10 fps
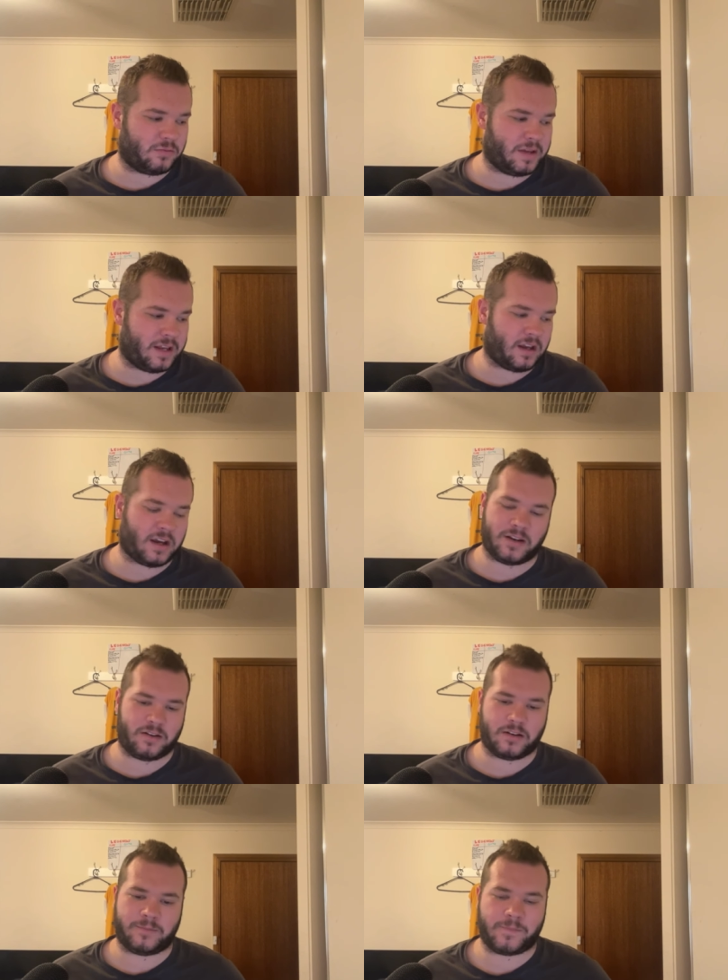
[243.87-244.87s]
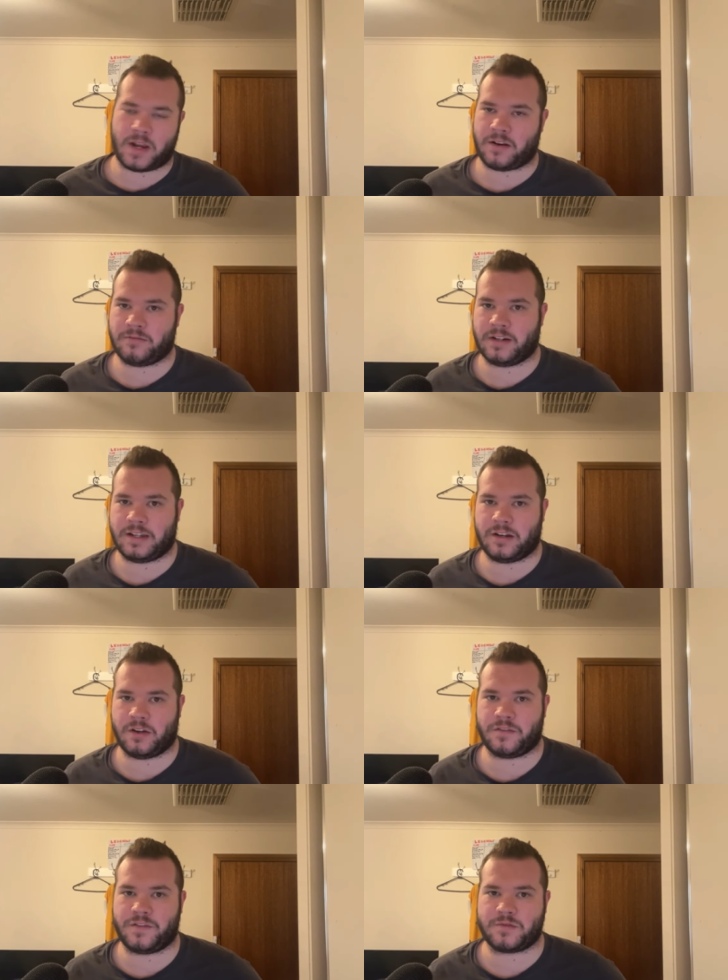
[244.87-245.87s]
bit? I don't know. I don't really
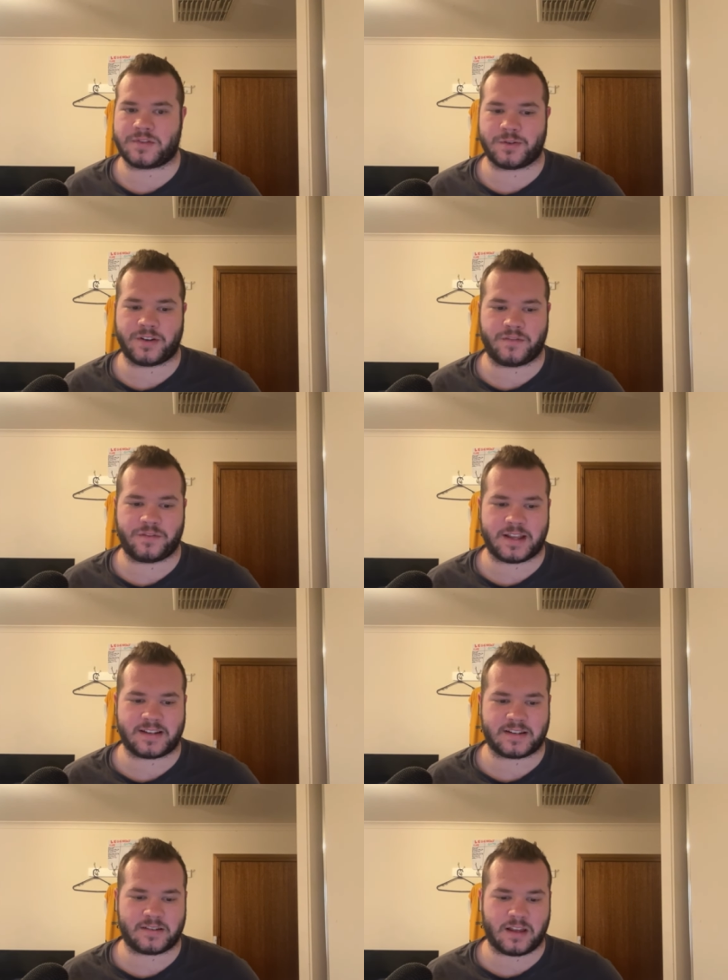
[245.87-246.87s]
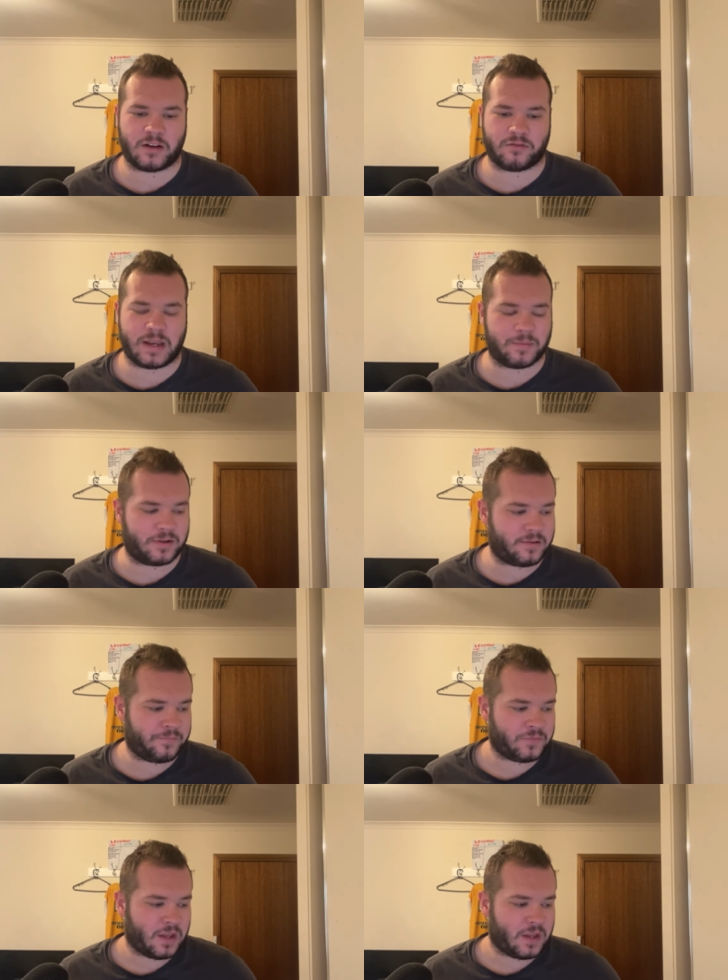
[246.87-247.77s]
know the full story for that agreement,